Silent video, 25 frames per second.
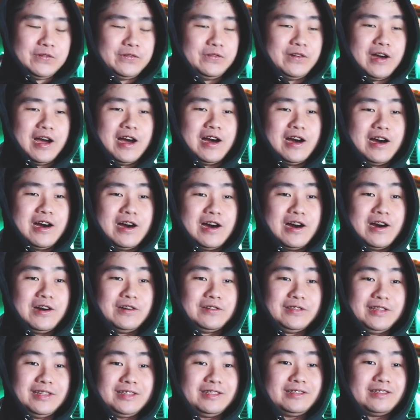
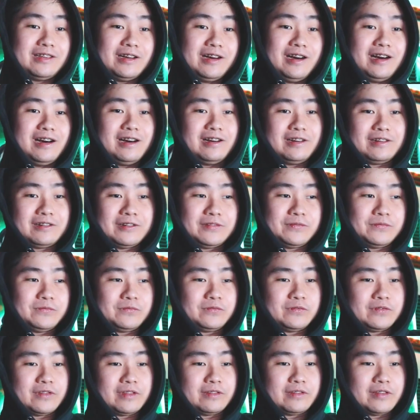Wow, this song.
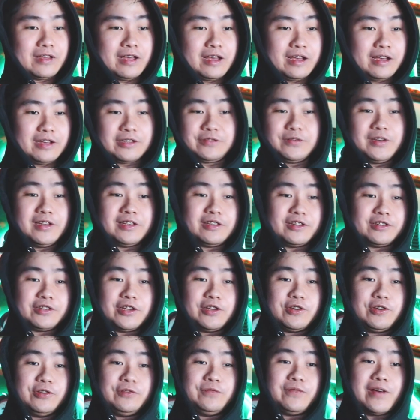That's really such
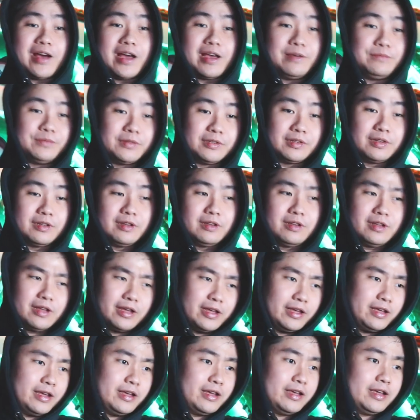a good vibe.
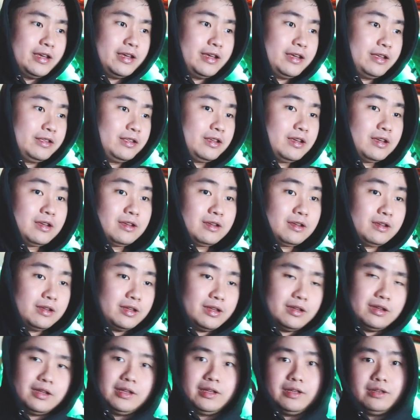And
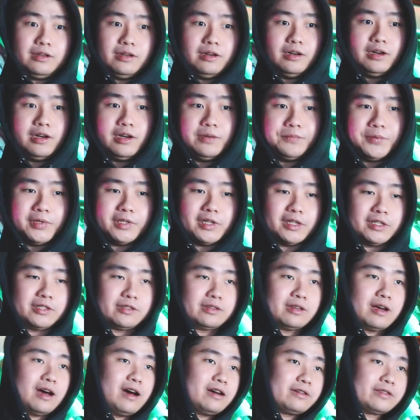it's a
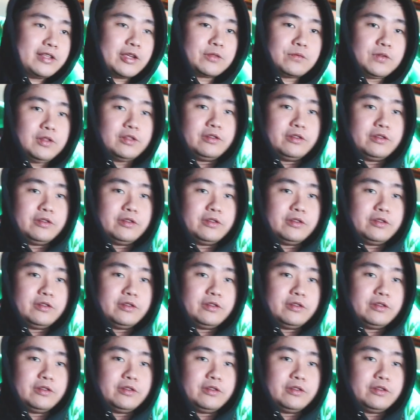song that